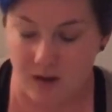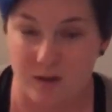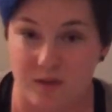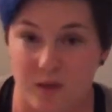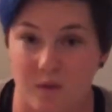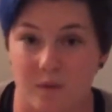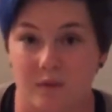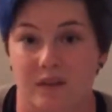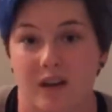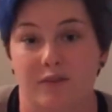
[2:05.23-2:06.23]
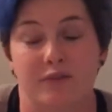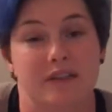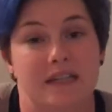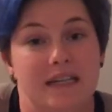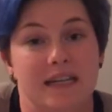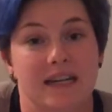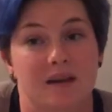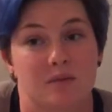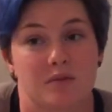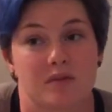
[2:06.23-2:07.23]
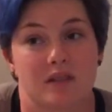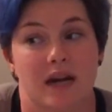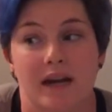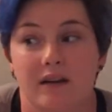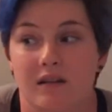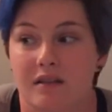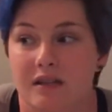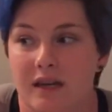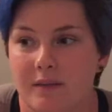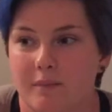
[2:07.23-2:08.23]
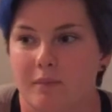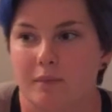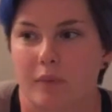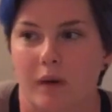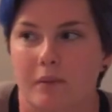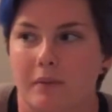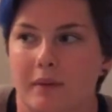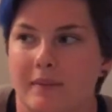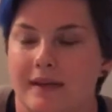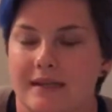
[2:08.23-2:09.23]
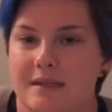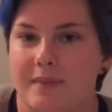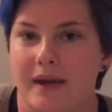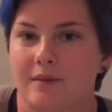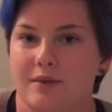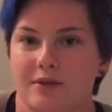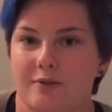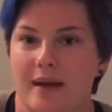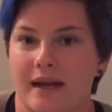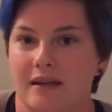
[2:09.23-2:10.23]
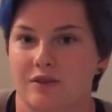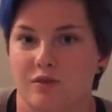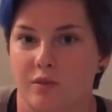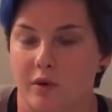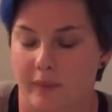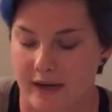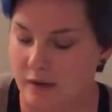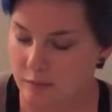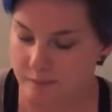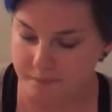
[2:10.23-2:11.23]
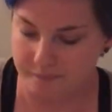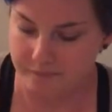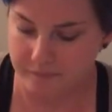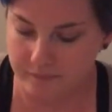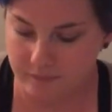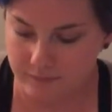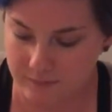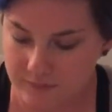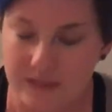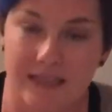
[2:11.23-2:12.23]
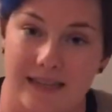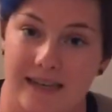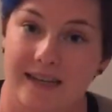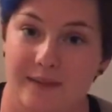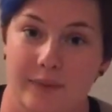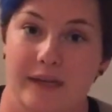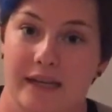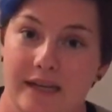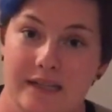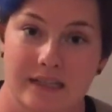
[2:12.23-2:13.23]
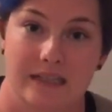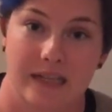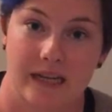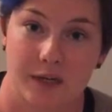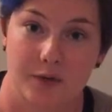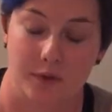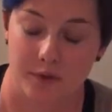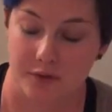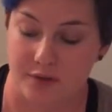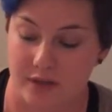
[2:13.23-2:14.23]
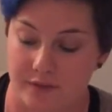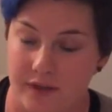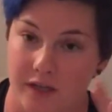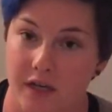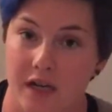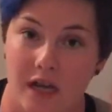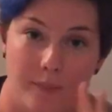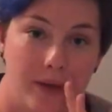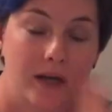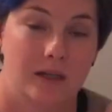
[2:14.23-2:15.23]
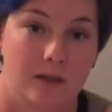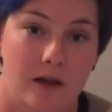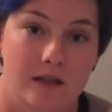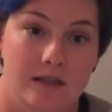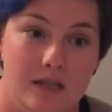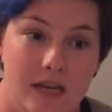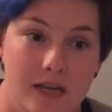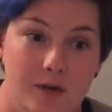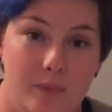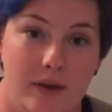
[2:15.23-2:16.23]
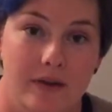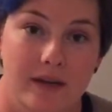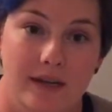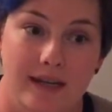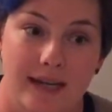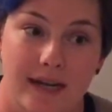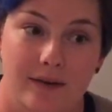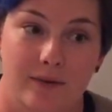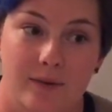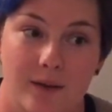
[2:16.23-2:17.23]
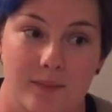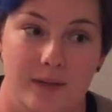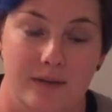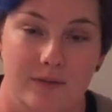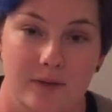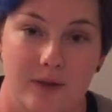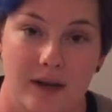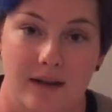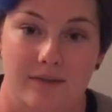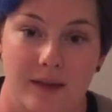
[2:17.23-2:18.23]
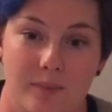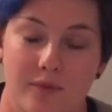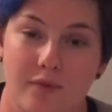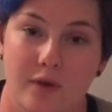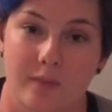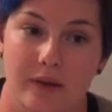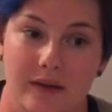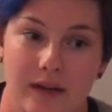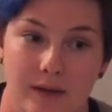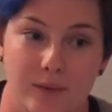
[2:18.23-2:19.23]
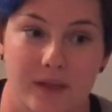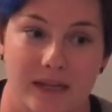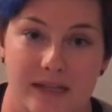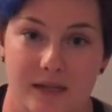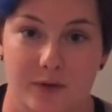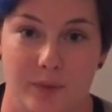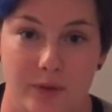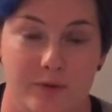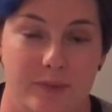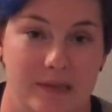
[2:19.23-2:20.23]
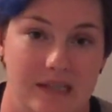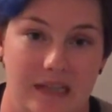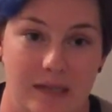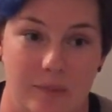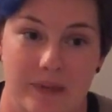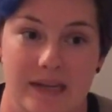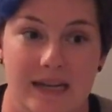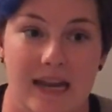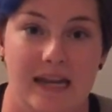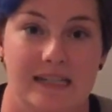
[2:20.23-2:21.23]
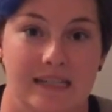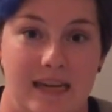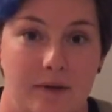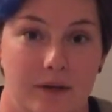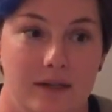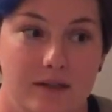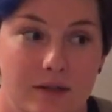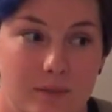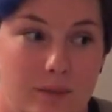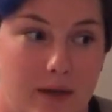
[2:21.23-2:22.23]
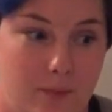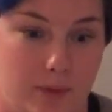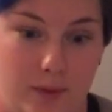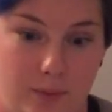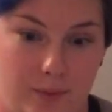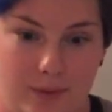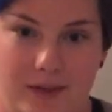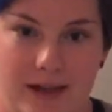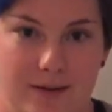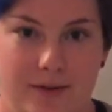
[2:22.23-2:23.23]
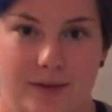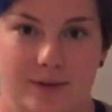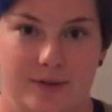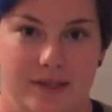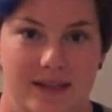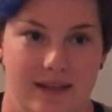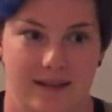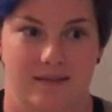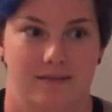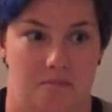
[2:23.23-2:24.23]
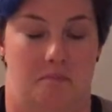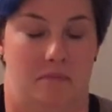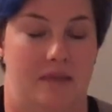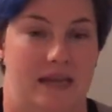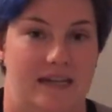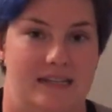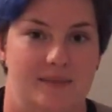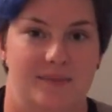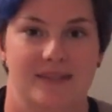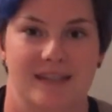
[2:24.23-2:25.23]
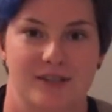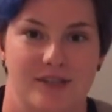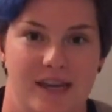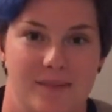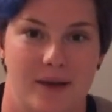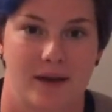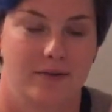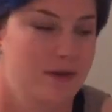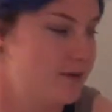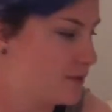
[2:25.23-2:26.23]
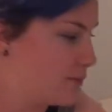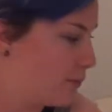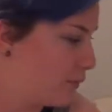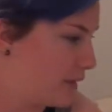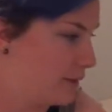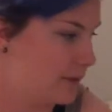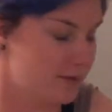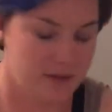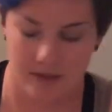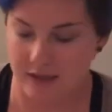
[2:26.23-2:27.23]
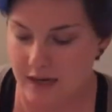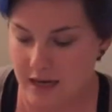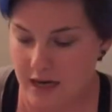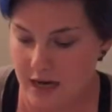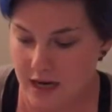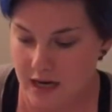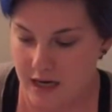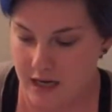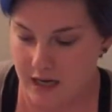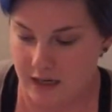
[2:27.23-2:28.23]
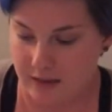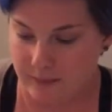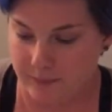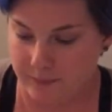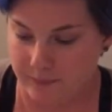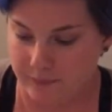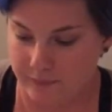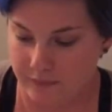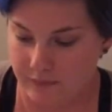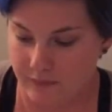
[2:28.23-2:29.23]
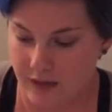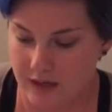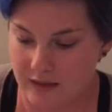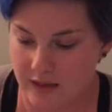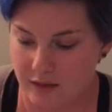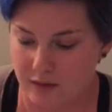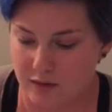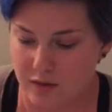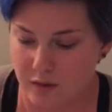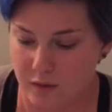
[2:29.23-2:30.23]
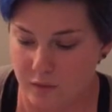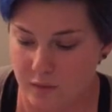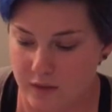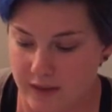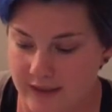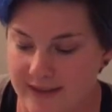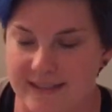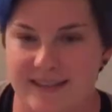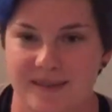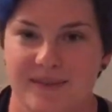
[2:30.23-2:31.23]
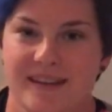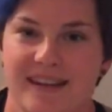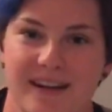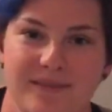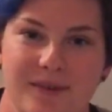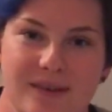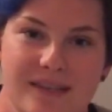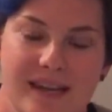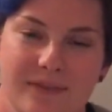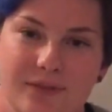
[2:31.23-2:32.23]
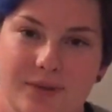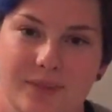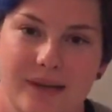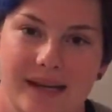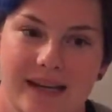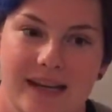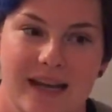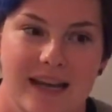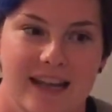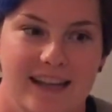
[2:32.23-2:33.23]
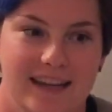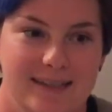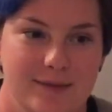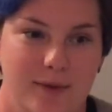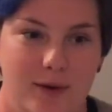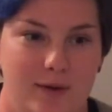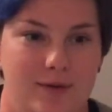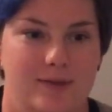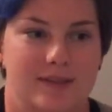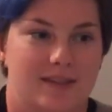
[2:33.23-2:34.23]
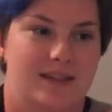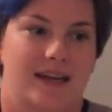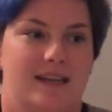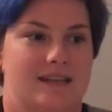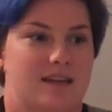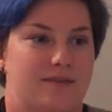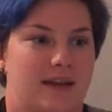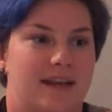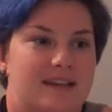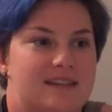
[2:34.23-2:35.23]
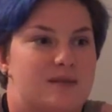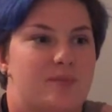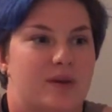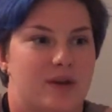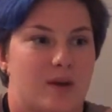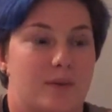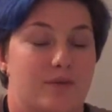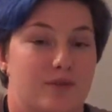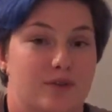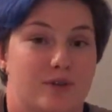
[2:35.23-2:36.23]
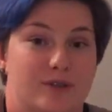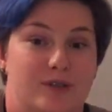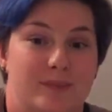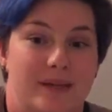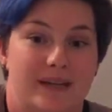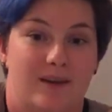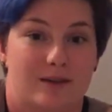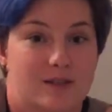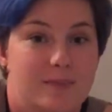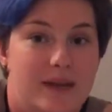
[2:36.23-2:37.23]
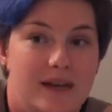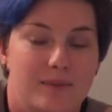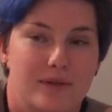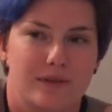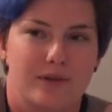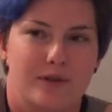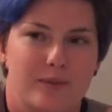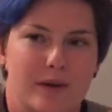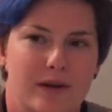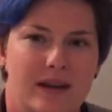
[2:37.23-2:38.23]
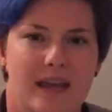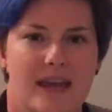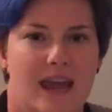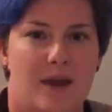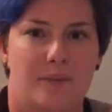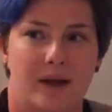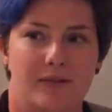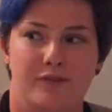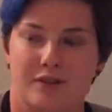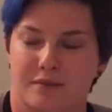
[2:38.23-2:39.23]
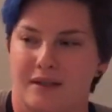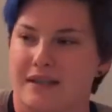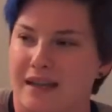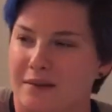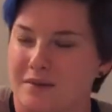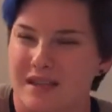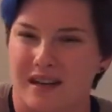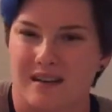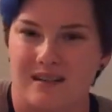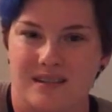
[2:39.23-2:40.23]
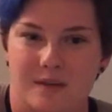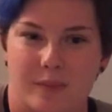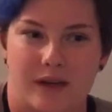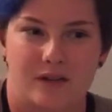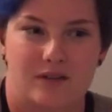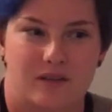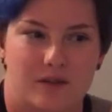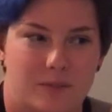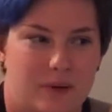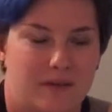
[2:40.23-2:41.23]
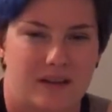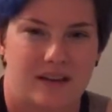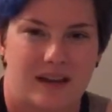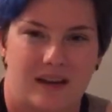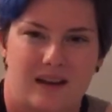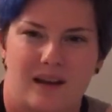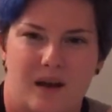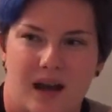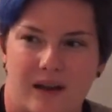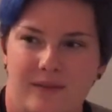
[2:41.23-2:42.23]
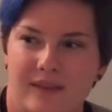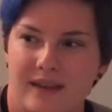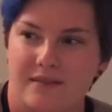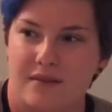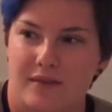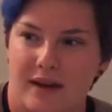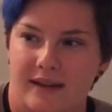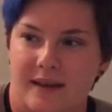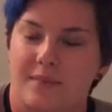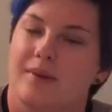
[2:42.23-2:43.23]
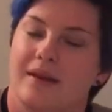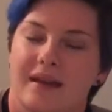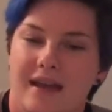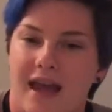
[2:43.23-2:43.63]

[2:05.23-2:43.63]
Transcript: Also, a lot of fatigue. I was really tired all the time, probably because the pain was so bad, it just wore me out. And then I would get into like grosser stuff here, but clots in your period, like I don't know how many of you had that before, but not only is it gross, but it's a little bit scary to like when you look down and you see that that is something that just came out of you. It's pretty gross. And then also, this is something that I've noticed after reading like some articles online and stuff. I guess it's pretty common for girls to be constipated when they're on their period. And when I first read that, I was like, constipation on your period? Like, I don't think I've ever had that, but